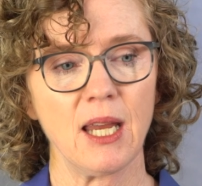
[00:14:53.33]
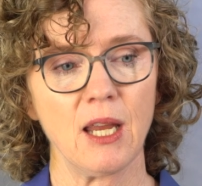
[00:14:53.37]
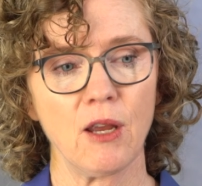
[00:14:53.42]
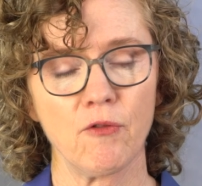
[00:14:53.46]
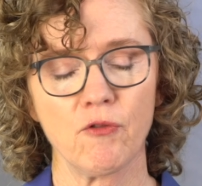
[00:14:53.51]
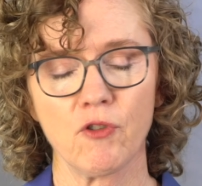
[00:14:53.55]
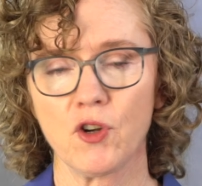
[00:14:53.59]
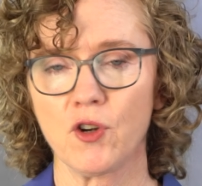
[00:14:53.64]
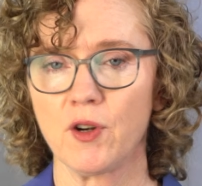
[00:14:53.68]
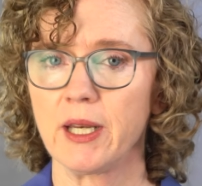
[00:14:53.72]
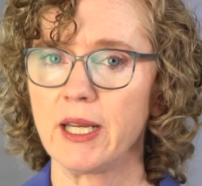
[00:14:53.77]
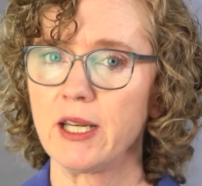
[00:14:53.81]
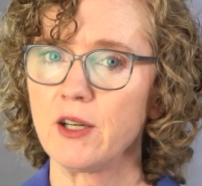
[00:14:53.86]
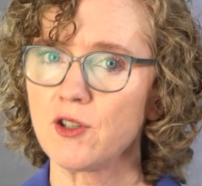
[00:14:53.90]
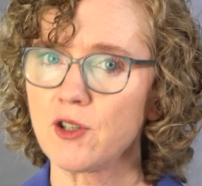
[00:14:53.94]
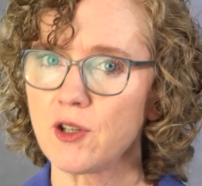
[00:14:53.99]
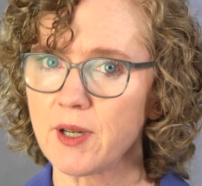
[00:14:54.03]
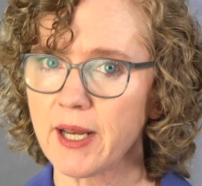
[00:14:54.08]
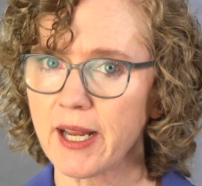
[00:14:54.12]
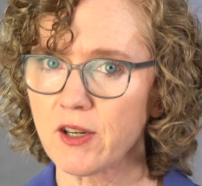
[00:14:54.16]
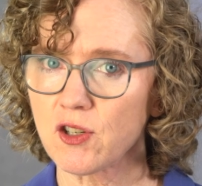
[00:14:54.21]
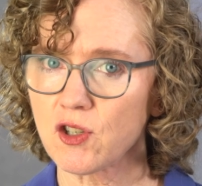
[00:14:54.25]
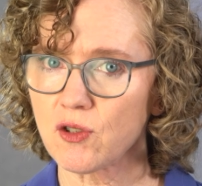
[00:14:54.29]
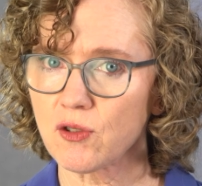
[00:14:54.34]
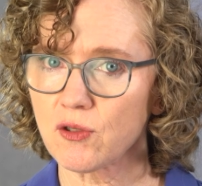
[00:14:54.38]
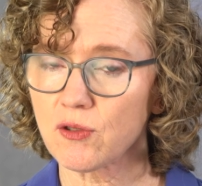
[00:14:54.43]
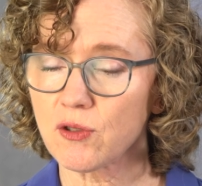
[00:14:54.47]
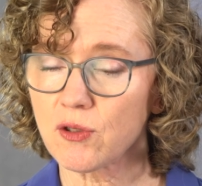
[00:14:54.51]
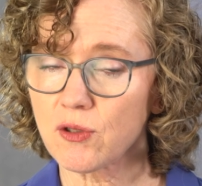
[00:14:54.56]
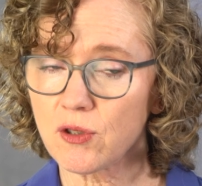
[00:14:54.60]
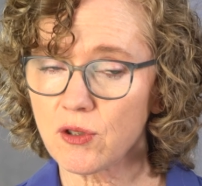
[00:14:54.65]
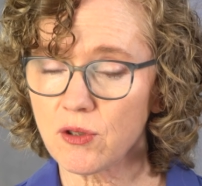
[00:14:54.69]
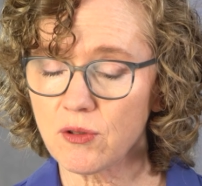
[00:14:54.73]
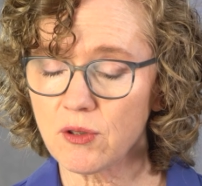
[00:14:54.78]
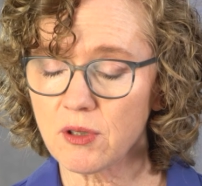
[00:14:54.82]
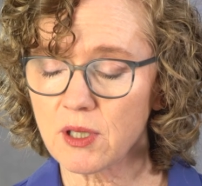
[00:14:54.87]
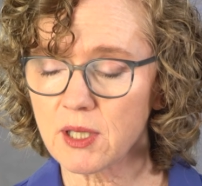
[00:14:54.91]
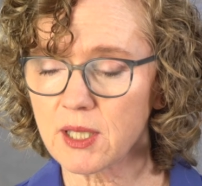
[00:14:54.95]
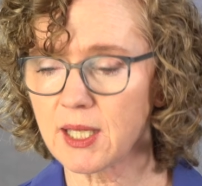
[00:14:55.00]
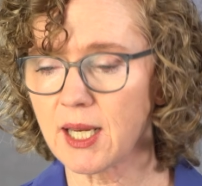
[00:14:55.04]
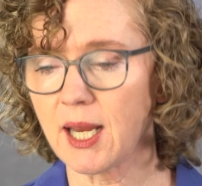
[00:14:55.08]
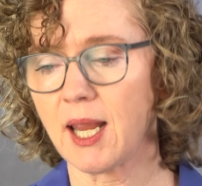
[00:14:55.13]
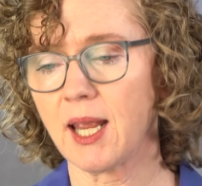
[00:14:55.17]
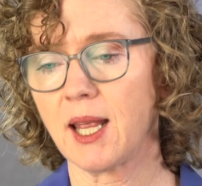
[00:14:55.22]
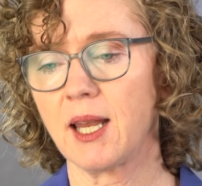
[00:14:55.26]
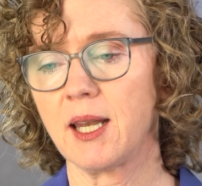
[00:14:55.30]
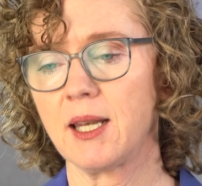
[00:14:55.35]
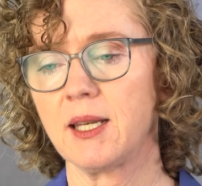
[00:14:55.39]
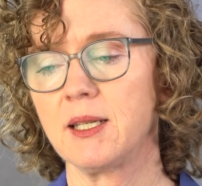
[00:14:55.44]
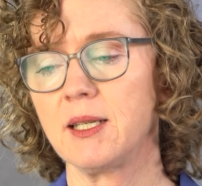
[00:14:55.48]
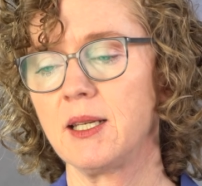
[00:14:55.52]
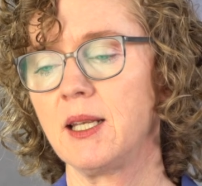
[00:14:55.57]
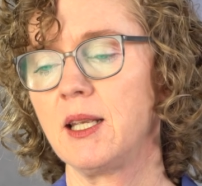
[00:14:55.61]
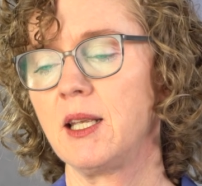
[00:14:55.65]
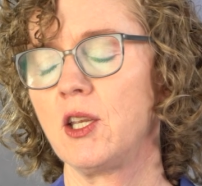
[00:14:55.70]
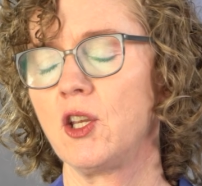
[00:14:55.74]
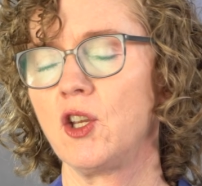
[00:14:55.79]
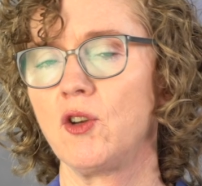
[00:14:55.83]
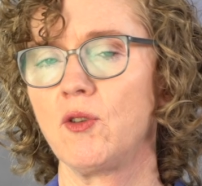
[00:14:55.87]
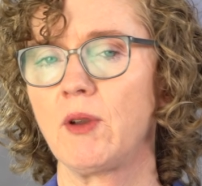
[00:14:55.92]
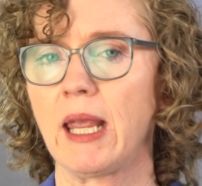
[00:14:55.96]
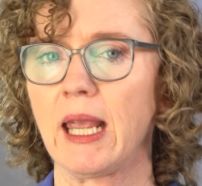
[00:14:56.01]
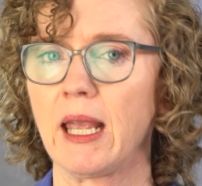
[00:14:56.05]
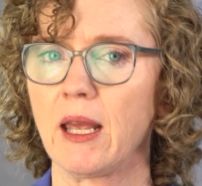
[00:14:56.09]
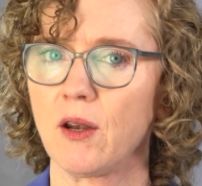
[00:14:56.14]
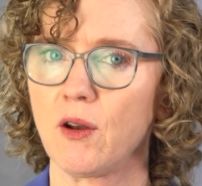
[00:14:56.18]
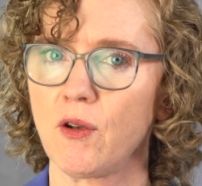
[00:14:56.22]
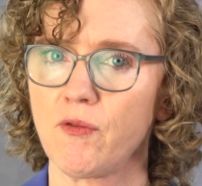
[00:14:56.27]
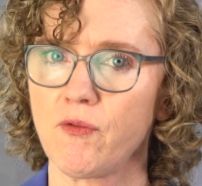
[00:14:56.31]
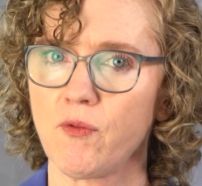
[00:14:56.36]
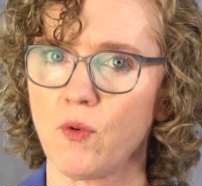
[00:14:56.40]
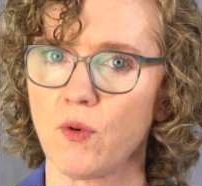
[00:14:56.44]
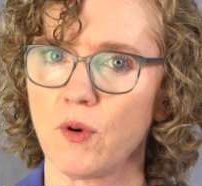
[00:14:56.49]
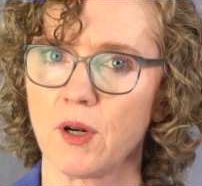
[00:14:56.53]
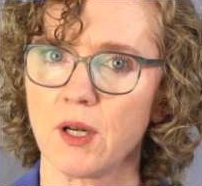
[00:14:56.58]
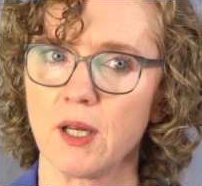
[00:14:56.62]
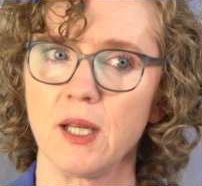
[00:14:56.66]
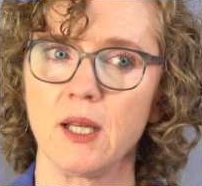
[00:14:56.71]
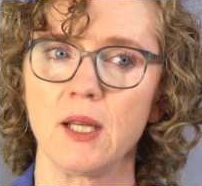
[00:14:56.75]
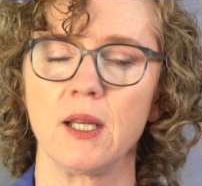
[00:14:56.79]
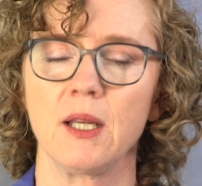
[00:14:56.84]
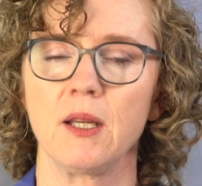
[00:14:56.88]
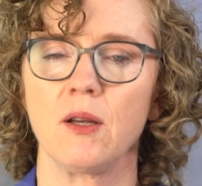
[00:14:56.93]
if you're an international student and you can't afford